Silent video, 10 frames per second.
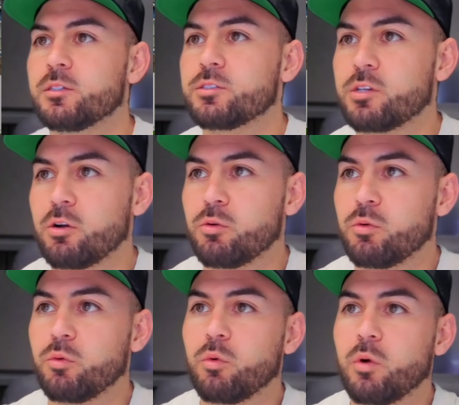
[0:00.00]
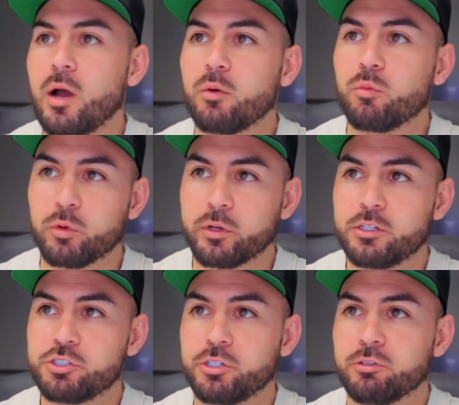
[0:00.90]
so we're going
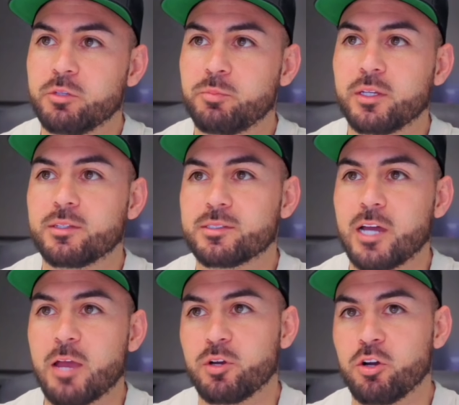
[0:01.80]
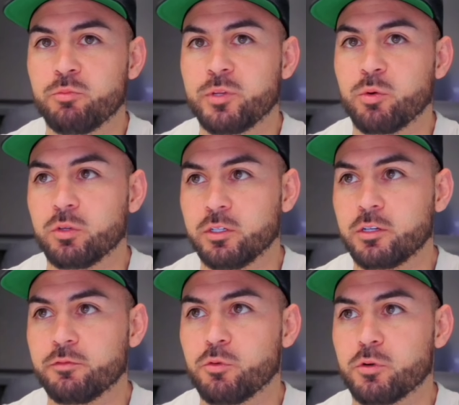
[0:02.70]
to generally pick the type of home that we're
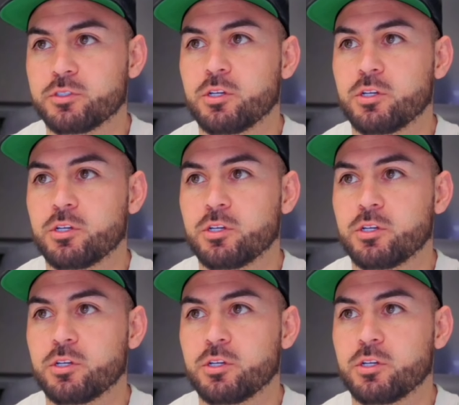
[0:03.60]
looking for.